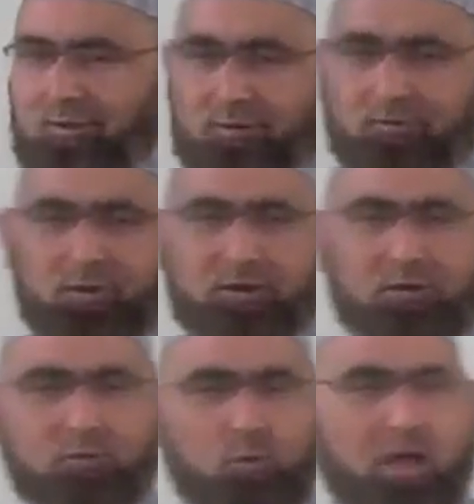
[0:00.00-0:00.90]

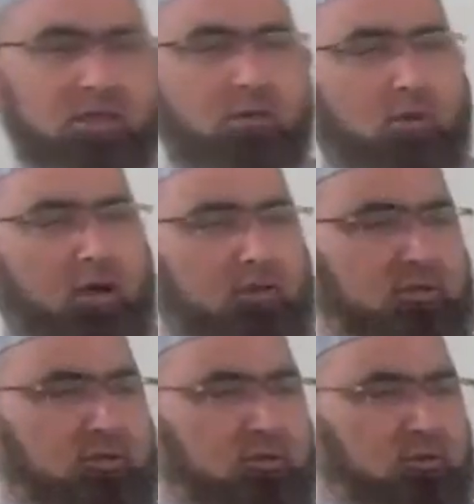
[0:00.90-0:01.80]
Right? Why? They
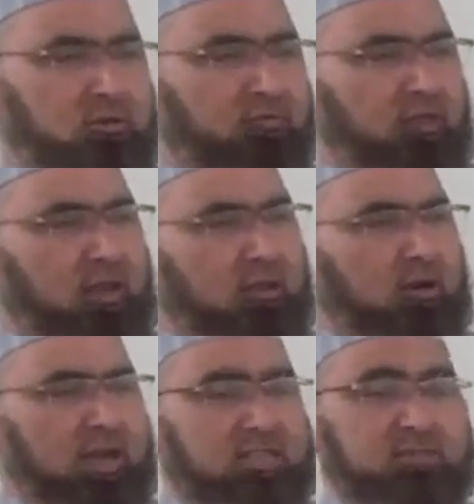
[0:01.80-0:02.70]
want you to feel
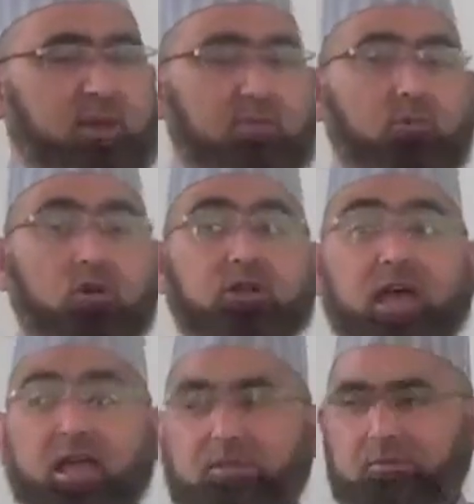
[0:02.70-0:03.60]
good and spend more
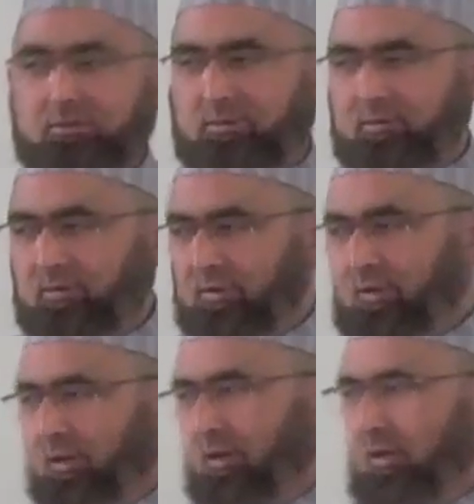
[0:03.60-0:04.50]
time
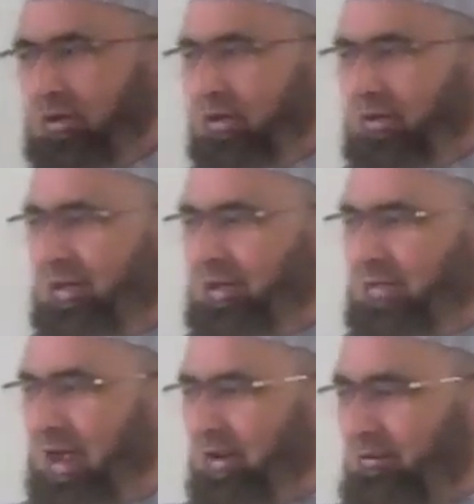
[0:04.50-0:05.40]
in
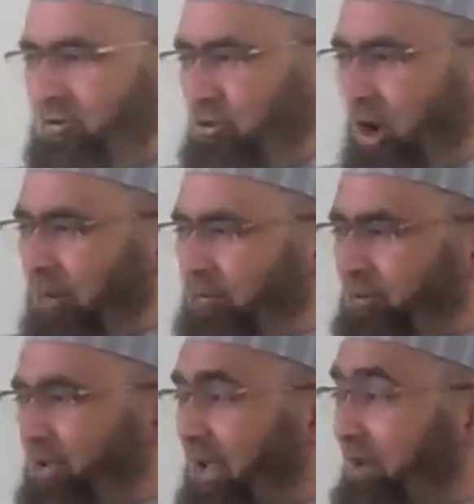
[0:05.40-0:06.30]
that shop
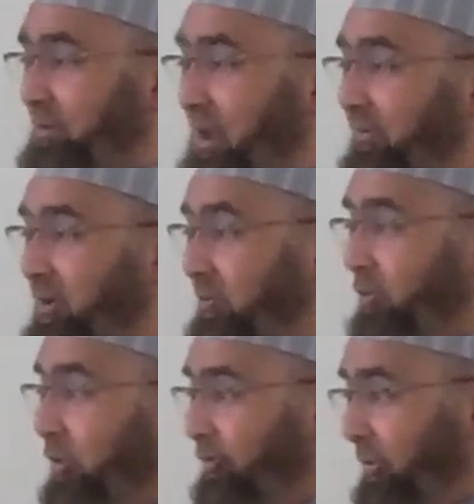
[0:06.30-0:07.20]
so they can benefit
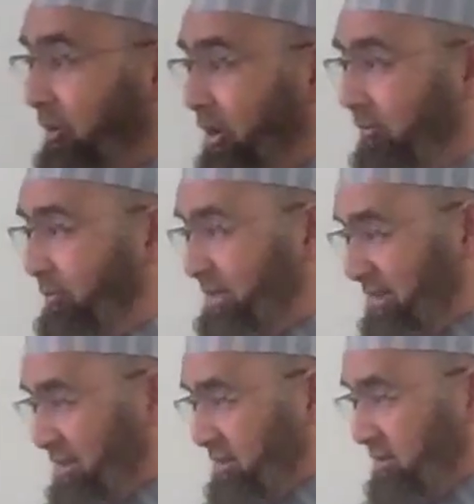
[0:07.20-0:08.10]
more from your
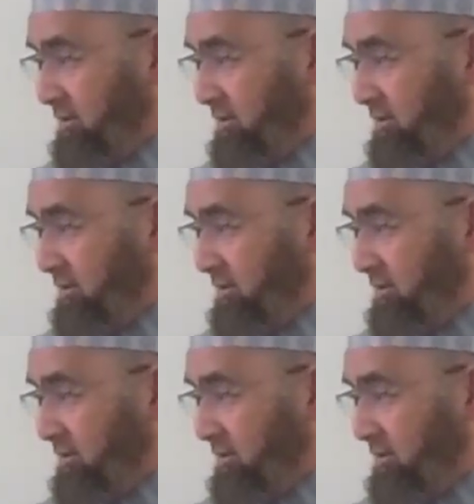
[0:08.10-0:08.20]
business.